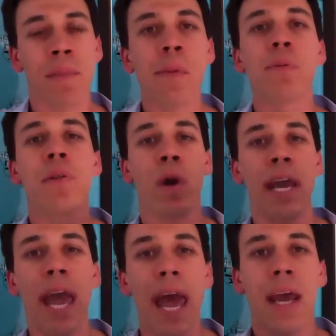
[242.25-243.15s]
People that
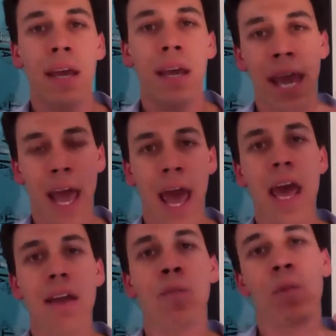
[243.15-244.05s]
want to get
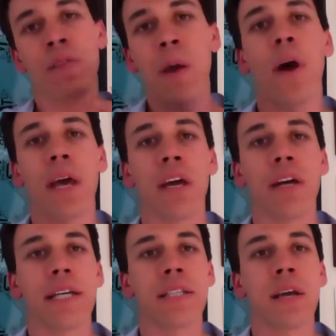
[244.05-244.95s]
ahead, what they want to hear
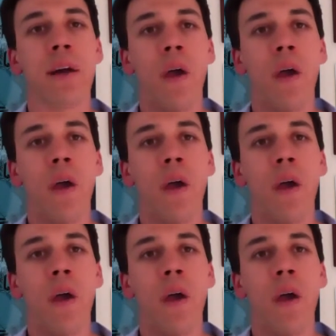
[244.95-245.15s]
is,